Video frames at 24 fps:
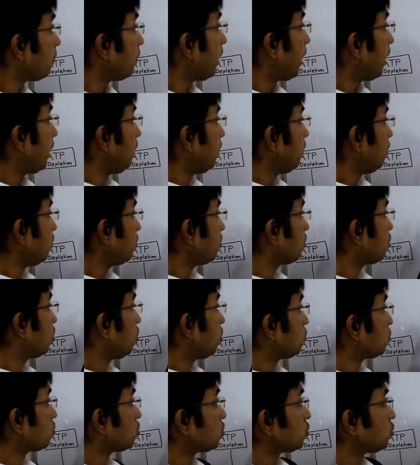they
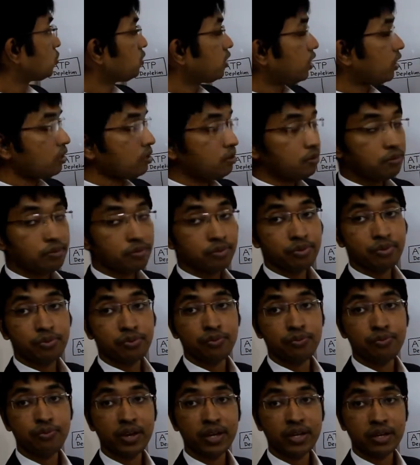go through the
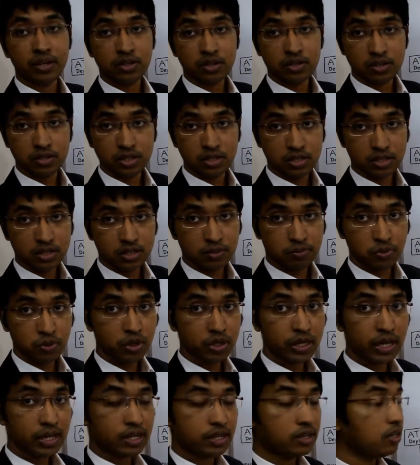venous system.
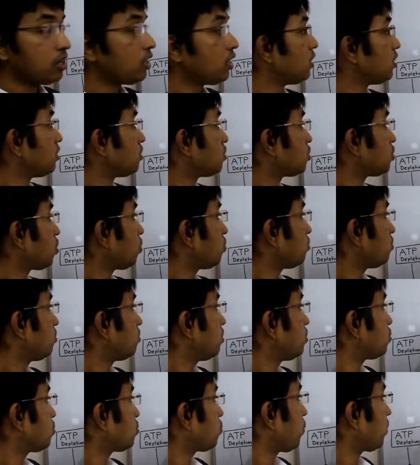Okay, so
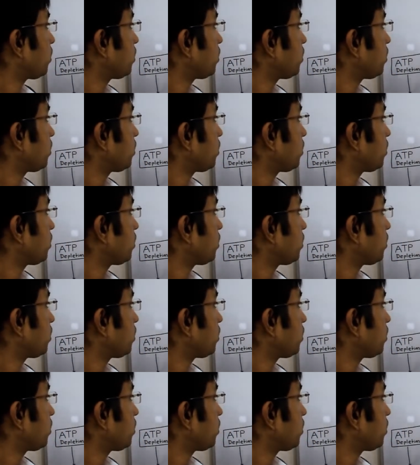this